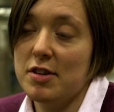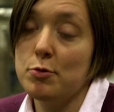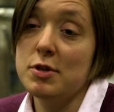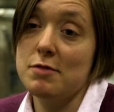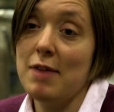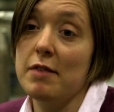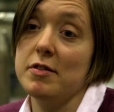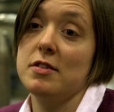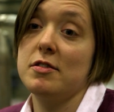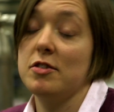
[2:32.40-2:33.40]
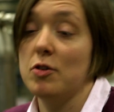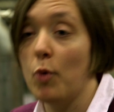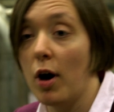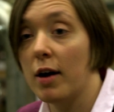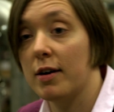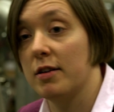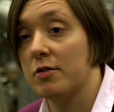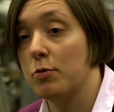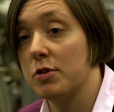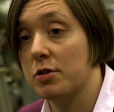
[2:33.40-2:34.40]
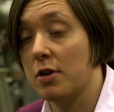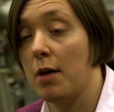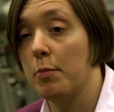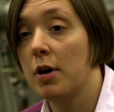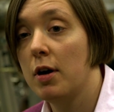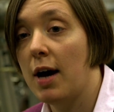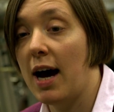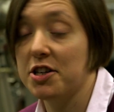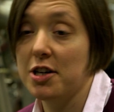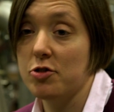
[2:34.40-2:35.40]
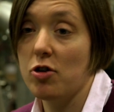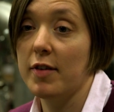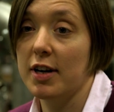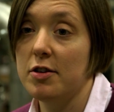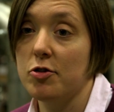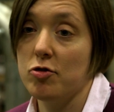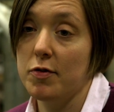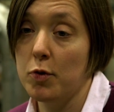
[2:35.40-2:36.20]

There's always a relevance to your work and it's always actually driving an industry